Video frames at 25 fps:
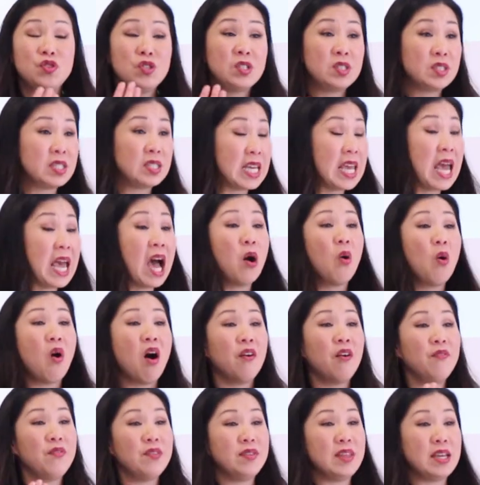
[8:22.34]
see how
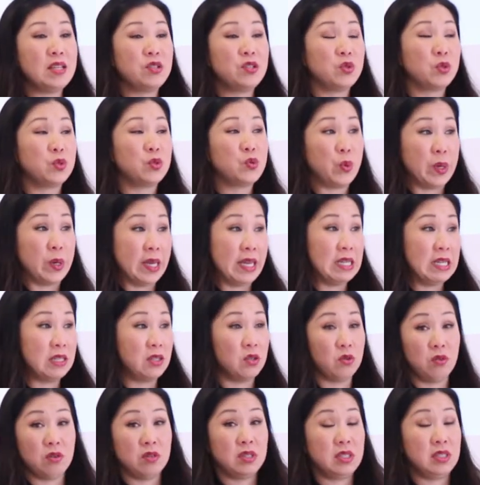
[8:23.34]
often they
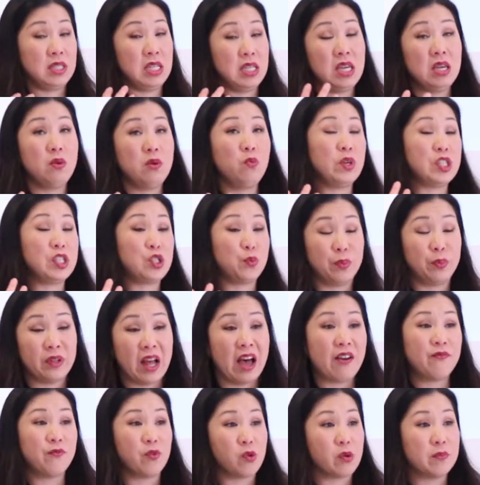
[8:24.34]
tweet or see which
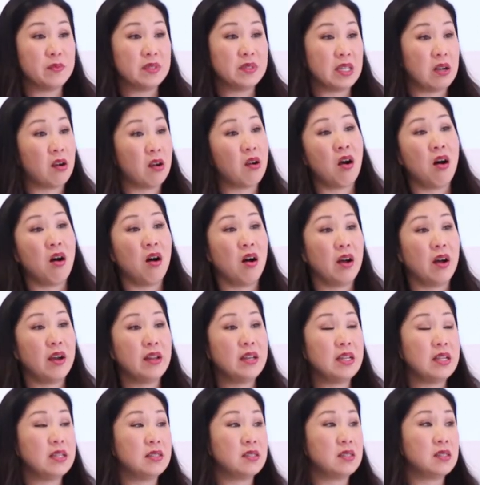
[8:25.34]
platforms they're
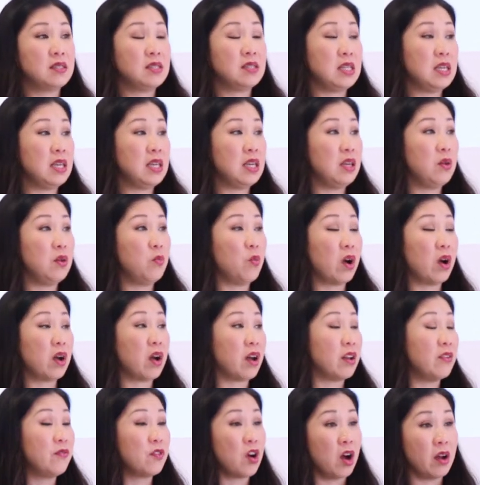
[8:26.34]
on and see what
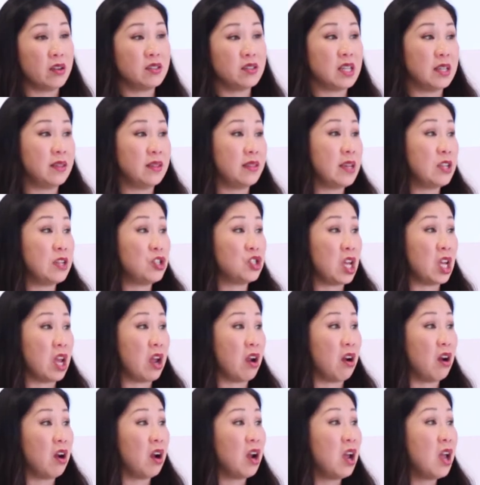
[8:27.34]
kind of content they
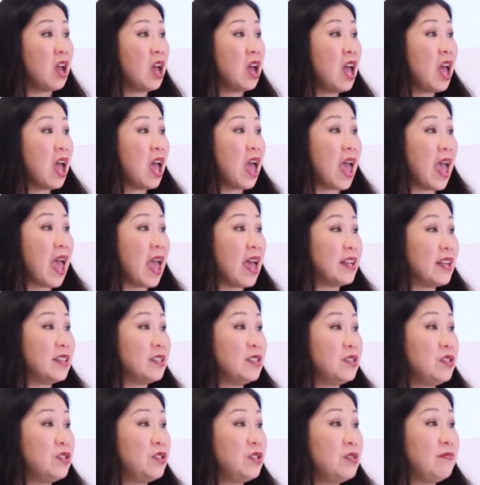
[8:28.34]
share
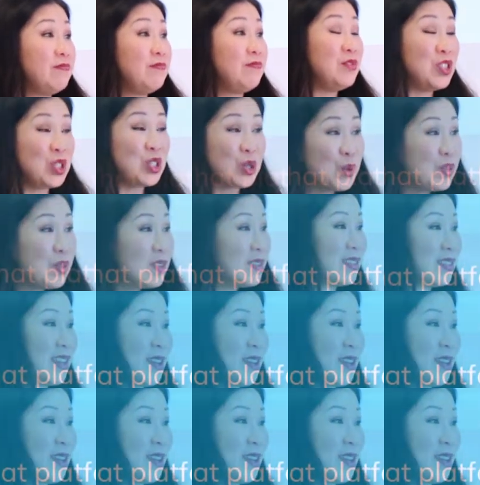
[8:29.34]
and do the